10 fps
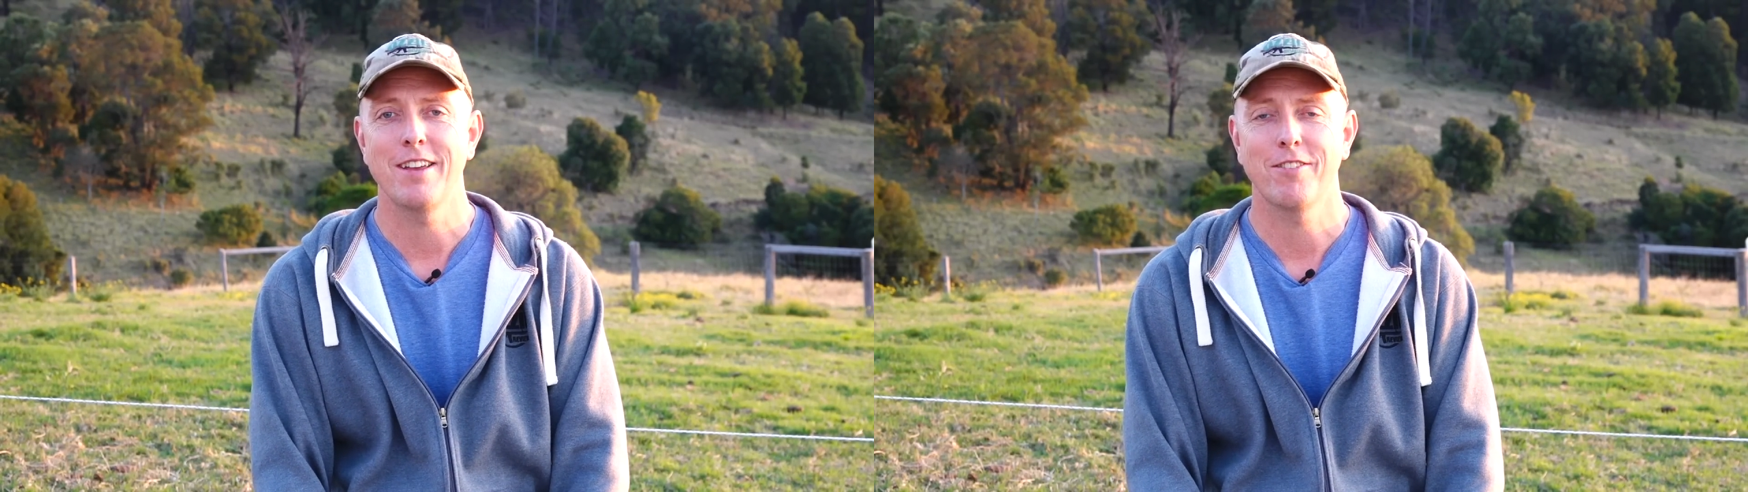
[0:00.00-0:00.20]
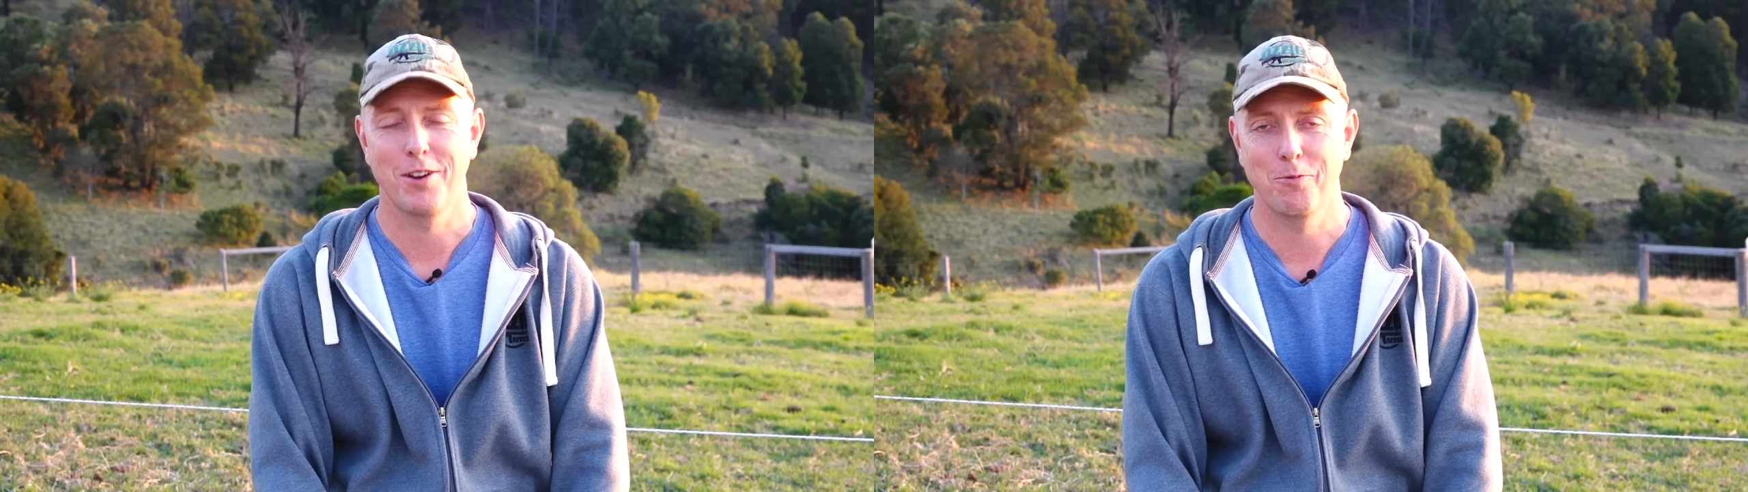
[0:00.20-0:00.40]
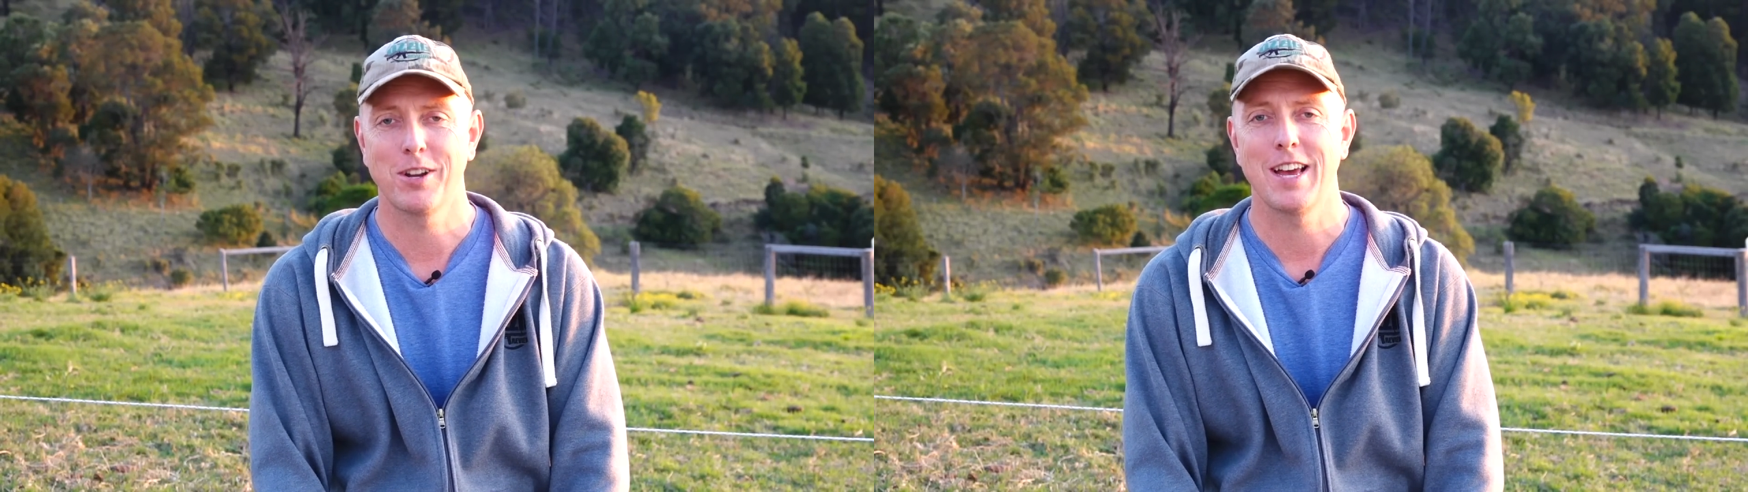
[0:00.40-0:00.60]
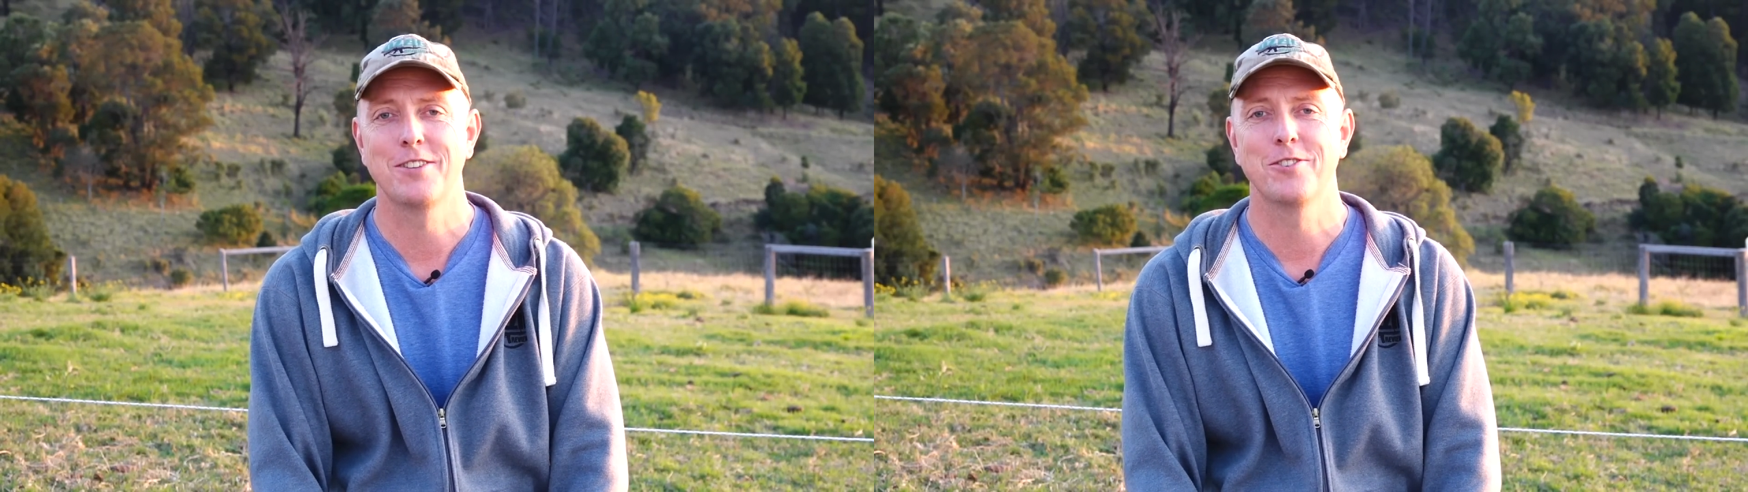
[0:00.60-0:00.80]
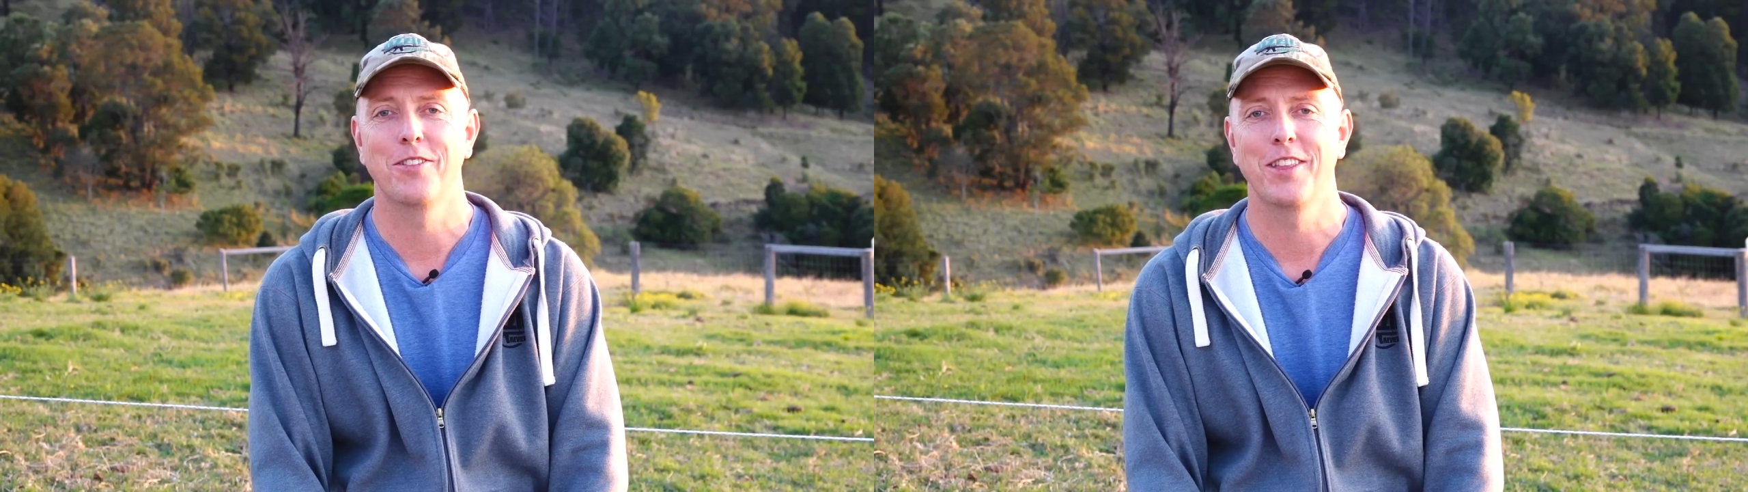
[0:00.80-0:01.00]
so we'll
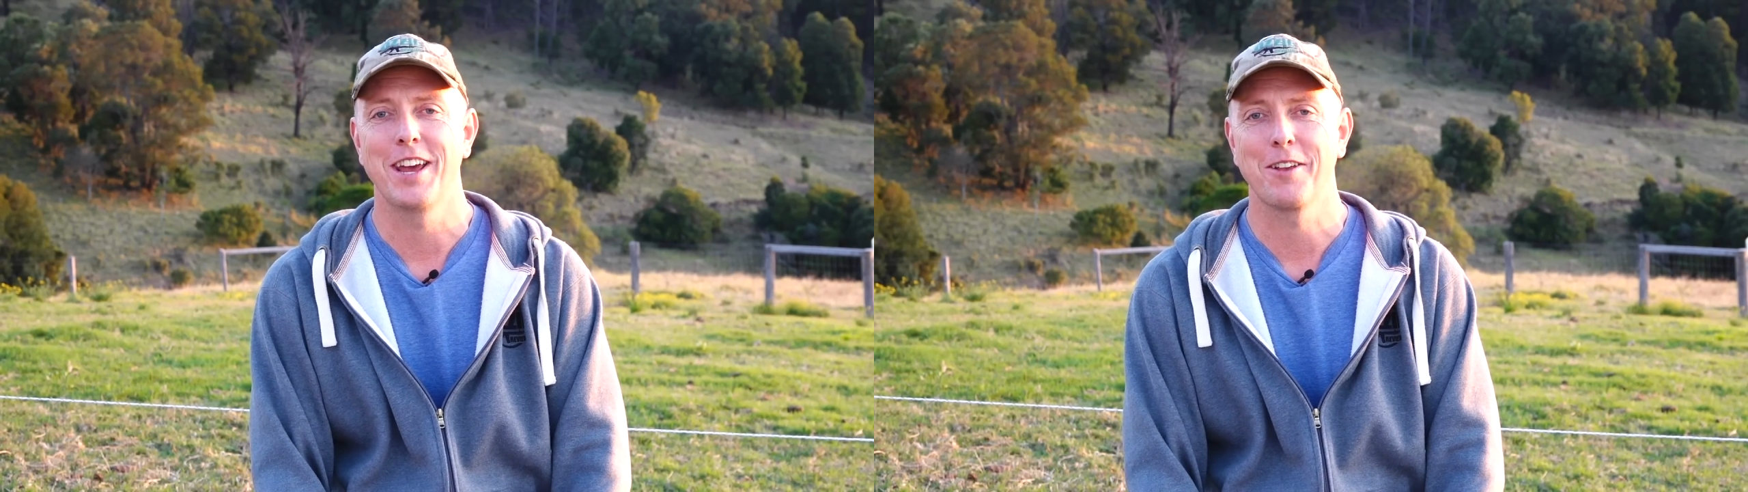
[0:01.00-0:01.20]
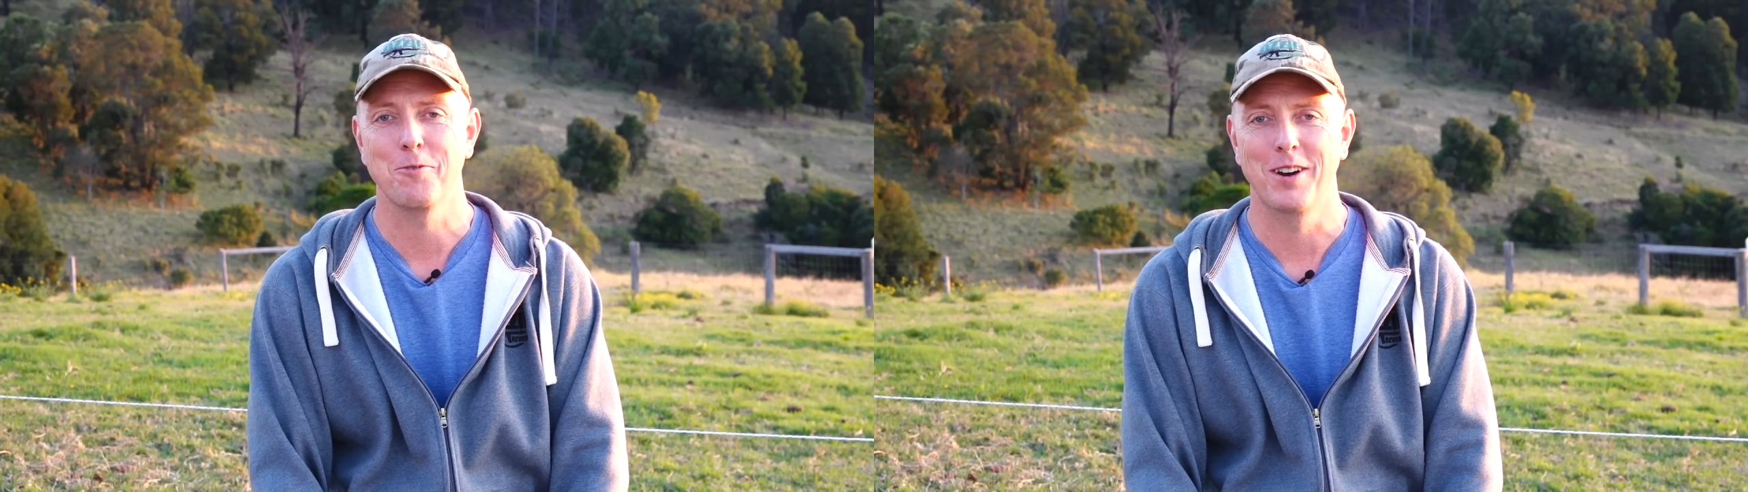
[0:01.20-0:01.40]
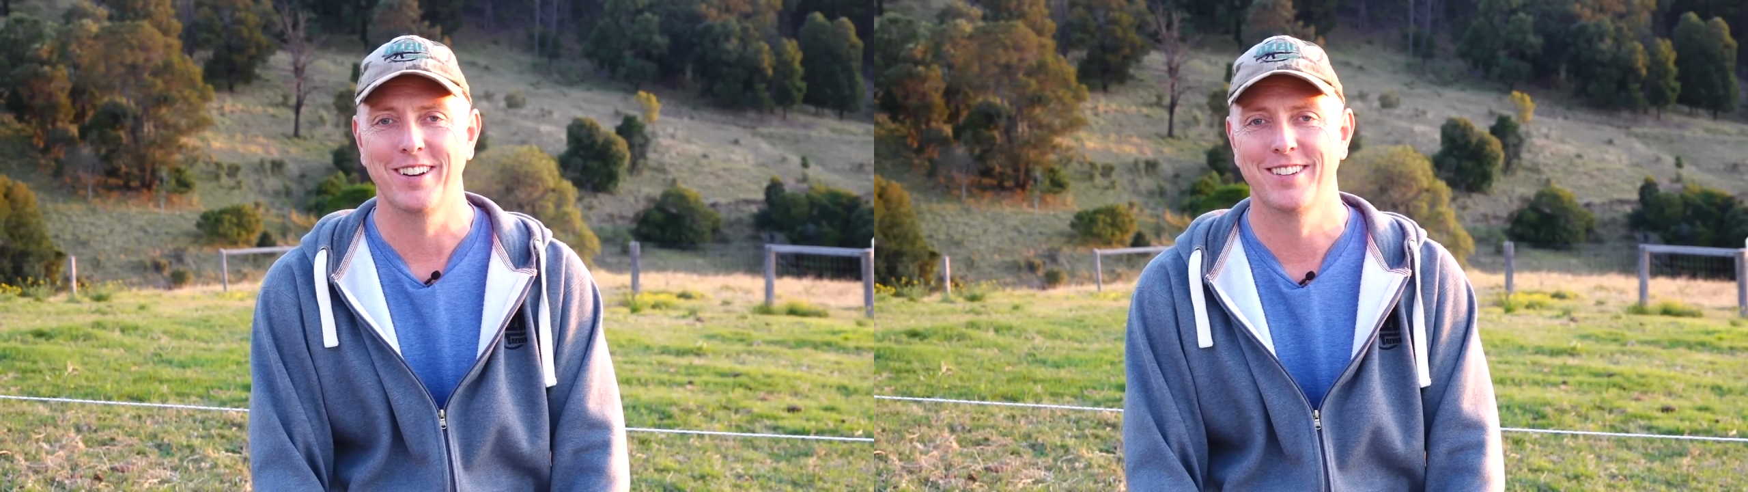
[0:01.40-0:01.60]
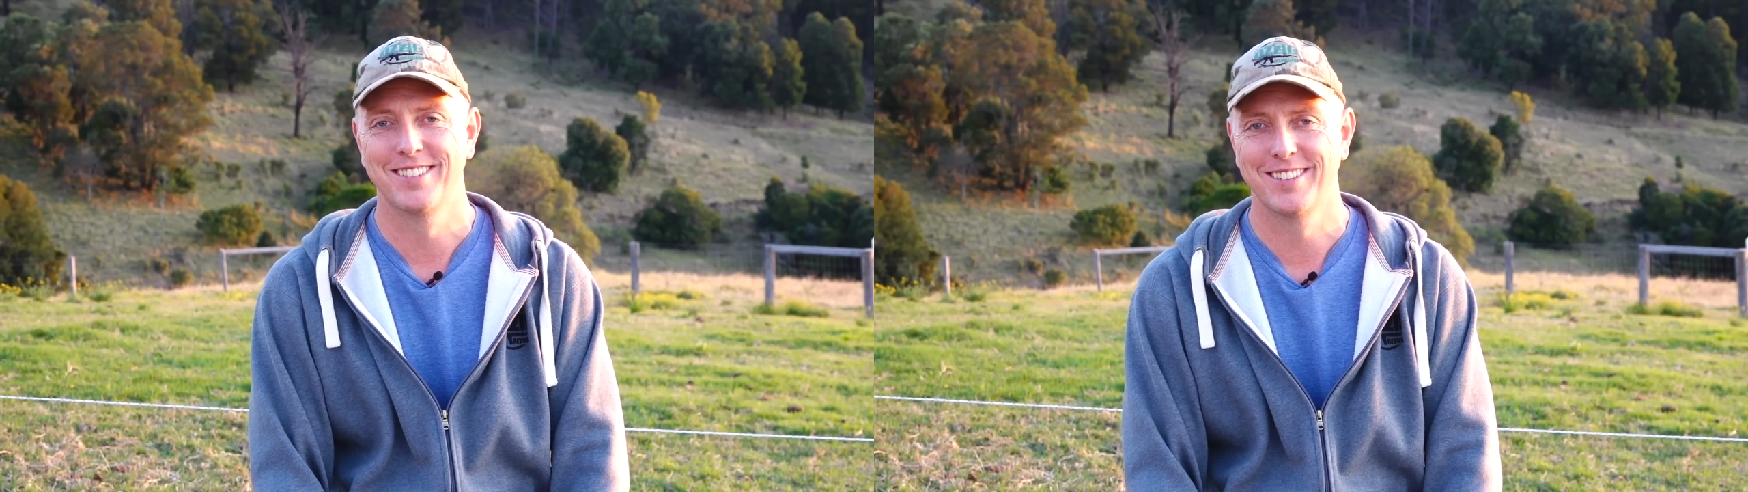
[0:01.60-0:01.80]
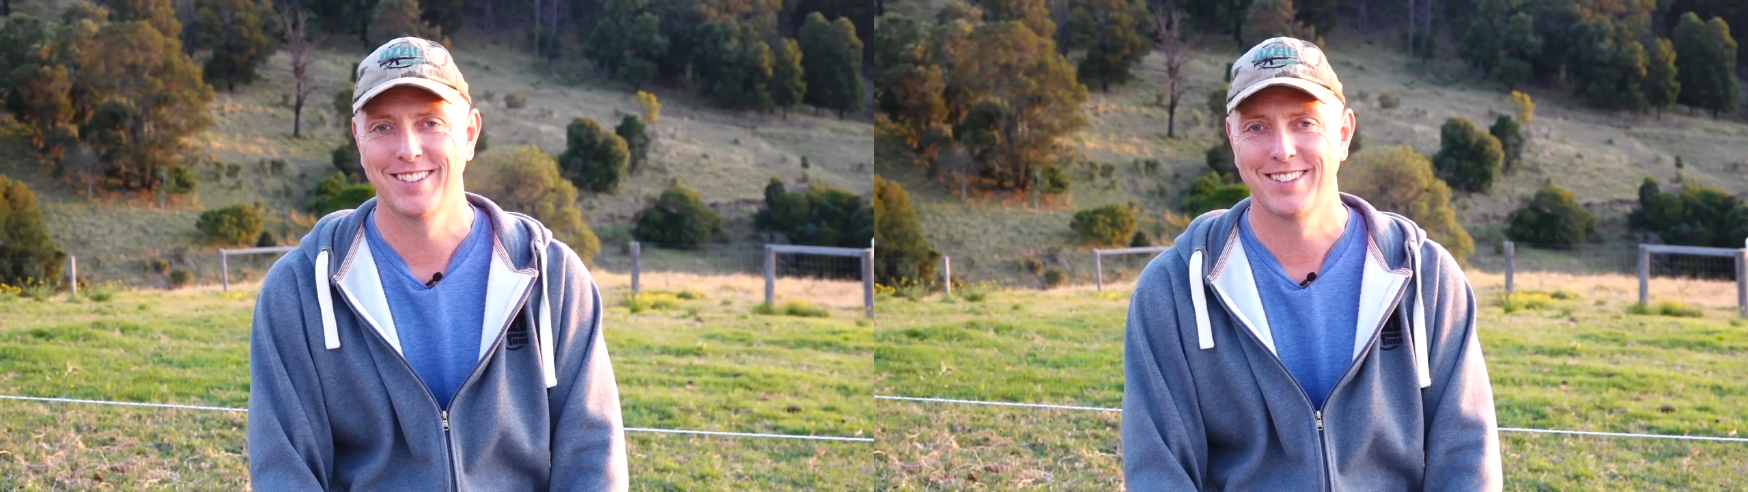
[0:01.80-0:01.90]
catch you on the next one.